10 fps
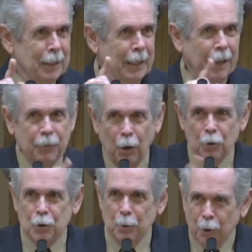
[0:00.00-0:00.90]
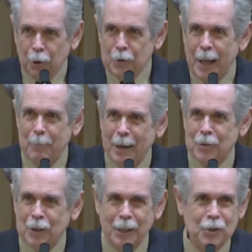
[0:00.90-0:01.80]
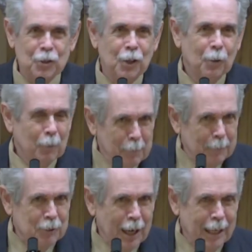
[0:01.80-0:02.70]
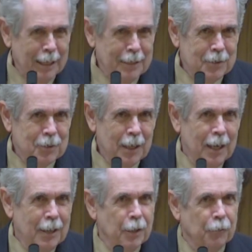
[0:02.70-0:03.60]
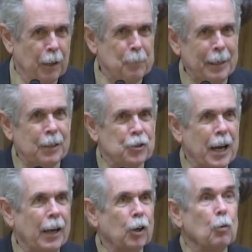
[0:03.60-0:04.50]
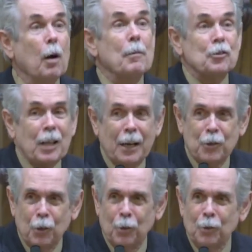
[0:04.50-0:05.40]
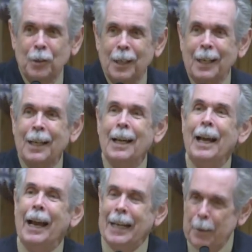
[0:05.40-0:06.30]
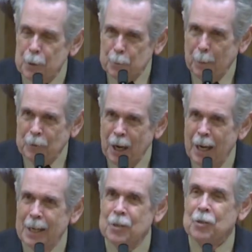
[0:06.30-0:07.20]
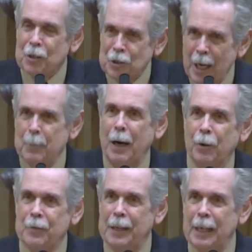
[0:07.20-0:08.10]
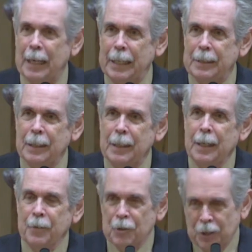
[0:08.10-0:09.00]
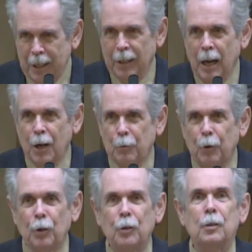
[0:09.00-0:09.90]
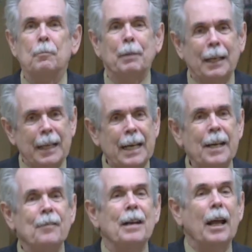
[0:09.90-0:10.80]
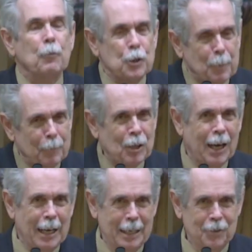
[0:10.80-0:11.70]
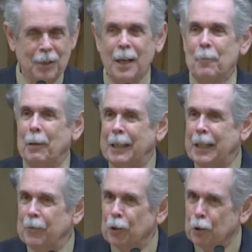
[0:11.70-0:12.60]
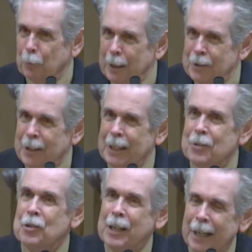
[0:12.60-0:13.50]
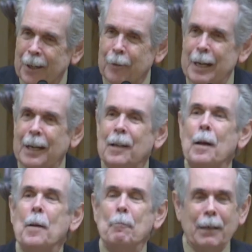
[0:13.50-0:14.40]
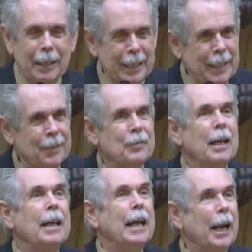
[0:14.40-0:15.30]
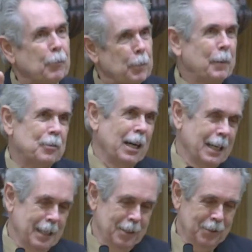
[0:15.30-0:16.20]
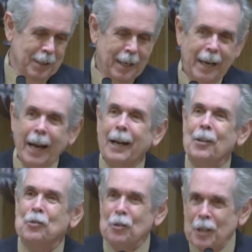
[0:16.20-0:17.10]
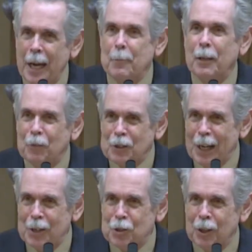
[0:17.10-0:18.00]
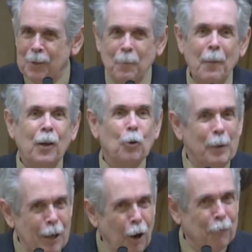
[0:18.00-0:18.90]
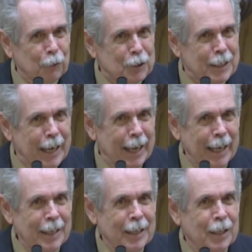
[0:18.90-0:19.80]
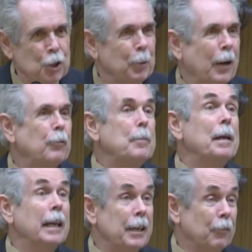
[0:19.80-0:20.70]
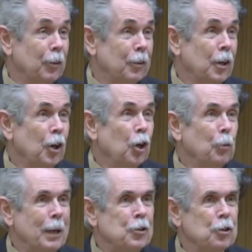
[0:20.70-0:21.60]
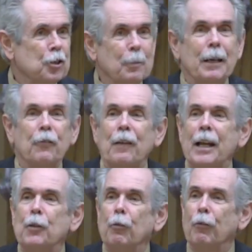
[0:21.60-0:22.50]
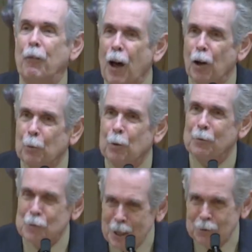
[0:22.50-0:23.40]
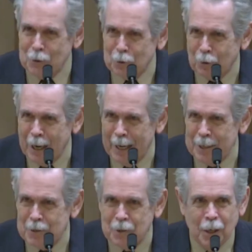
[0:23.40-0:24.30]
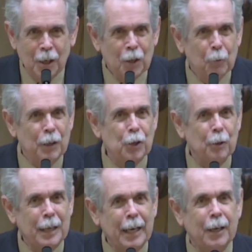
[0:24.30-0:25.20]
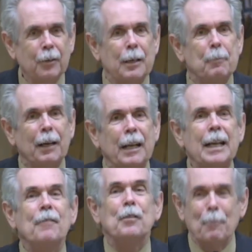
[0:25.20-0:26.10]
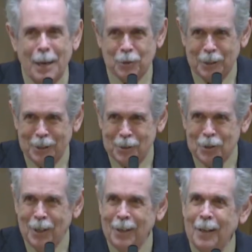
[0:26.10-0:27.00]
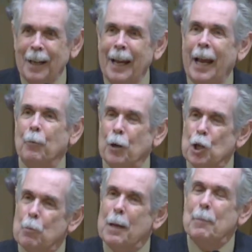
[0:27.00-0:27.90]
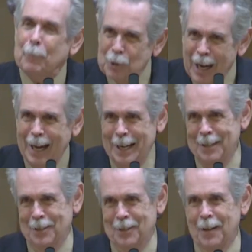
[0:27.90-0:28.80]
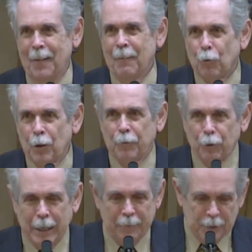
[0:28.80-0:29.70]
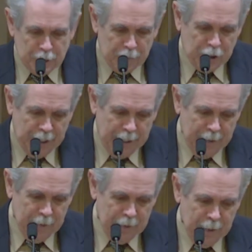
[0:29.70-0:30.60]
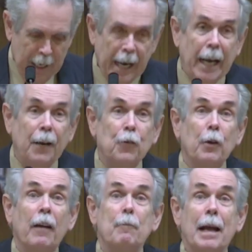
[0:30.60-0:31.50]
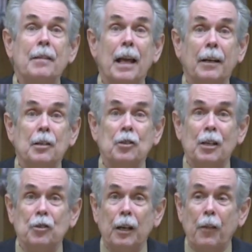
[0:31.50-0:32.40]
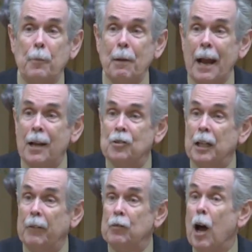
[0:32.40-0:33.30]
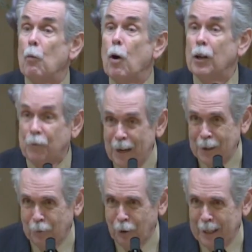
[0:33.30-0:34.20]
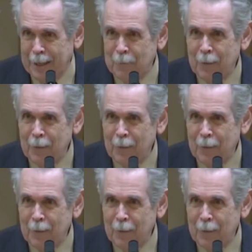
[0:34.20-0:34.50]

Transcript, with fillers: And those who heard that message were baptized. The Philippian jailer, what must I do? And he was baptized the same hour of the night. The synagogue ruler believed and was baptized. Many of the Corinthians hearing believed and were baptized. And it's the same invitation we offer today to every believer who wishes to be a faithful follower of Jesus Christ. Will you hear and believe the message, and will you be baptized for the forgiveness of sins? And if you have made that decision in the past and have not walked faithfully,